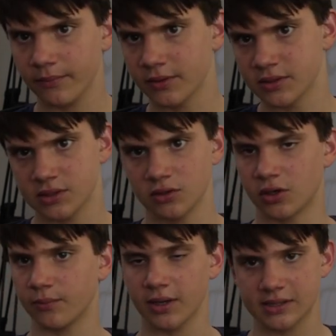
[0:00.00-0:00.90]
Because you're
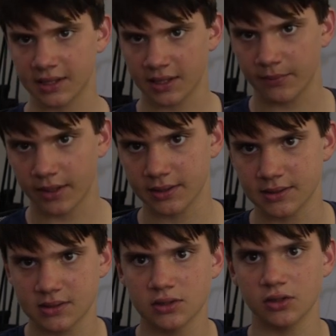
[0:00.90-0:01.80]
not pressing any
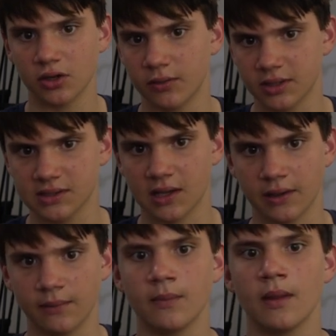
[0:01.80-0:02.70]
buttons, you don't want to start
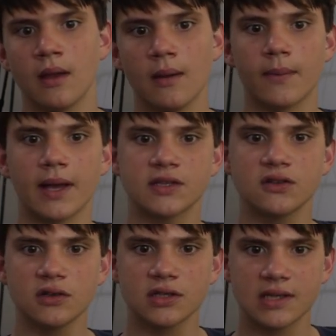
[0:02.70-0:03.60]
it. But as
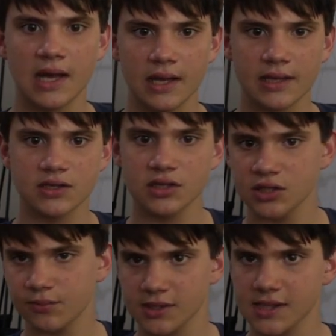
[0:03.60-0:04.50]
soon as
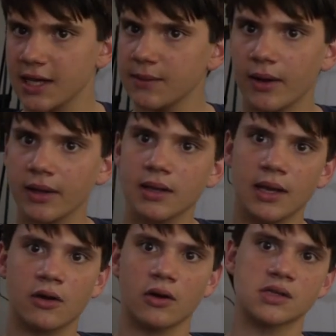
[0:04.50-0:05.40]
you press any button,
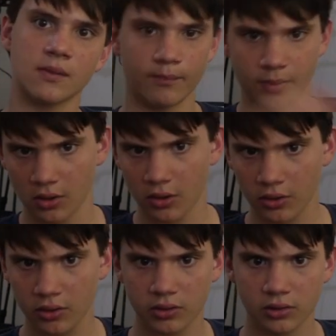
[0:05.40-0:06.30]
it goes
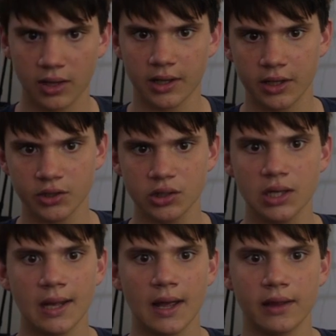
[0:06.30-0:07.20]
below 900,
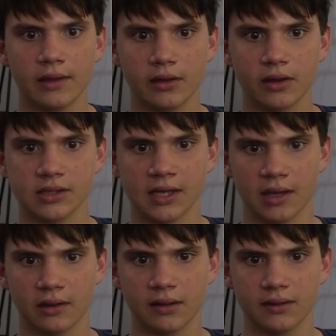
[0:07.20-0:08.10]
and then it goes ahead
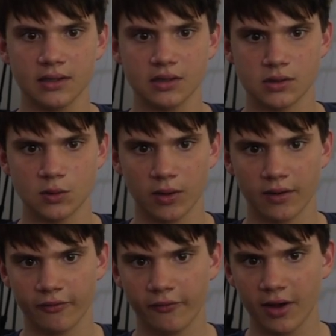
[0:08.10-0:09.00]
and continues. So we
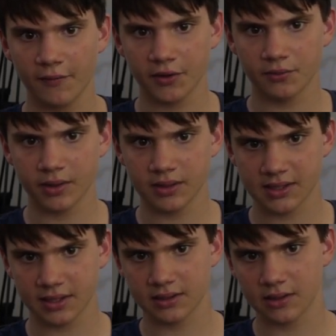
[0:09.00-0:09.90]
have a 500
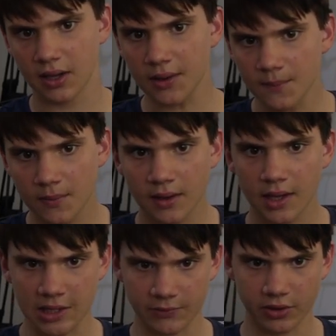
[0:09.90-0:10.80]
millisecond delay,
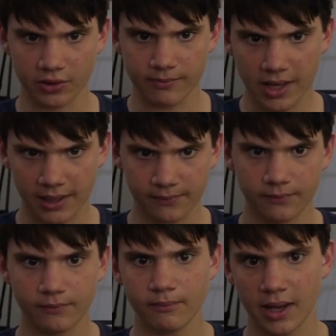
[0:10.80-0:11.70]
and then we go to main.
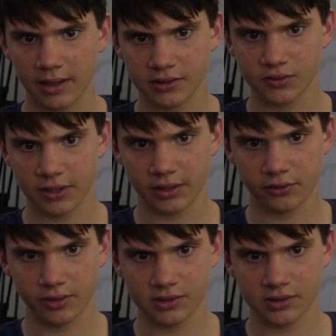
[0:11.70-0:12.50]
Main is right under it.